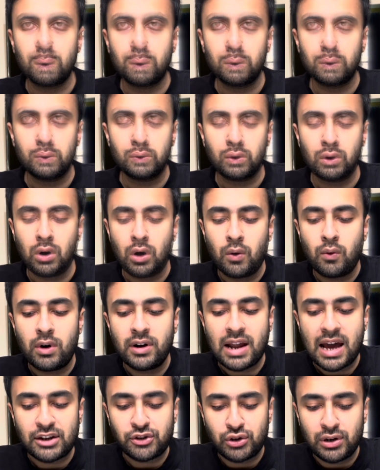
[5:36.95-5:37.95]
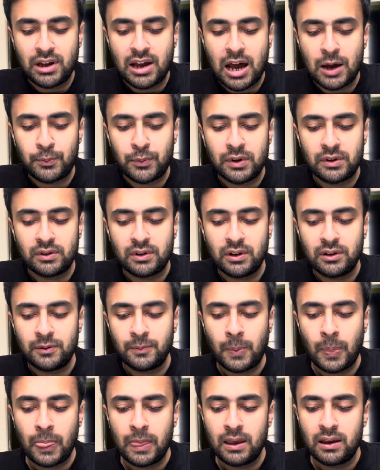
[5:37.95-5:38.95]
So now what actually happens is,
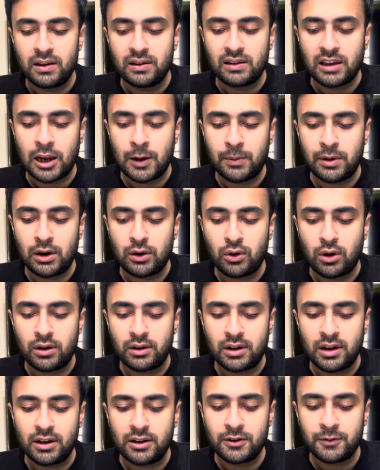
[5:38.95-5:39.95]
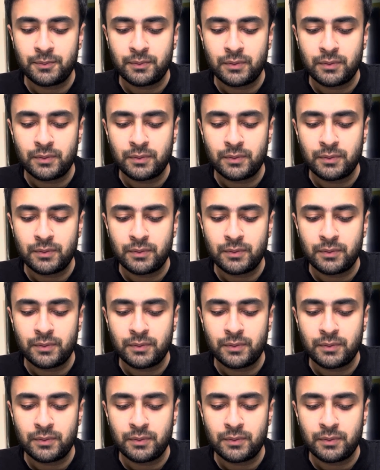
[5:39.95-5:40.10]
cerebral cortex,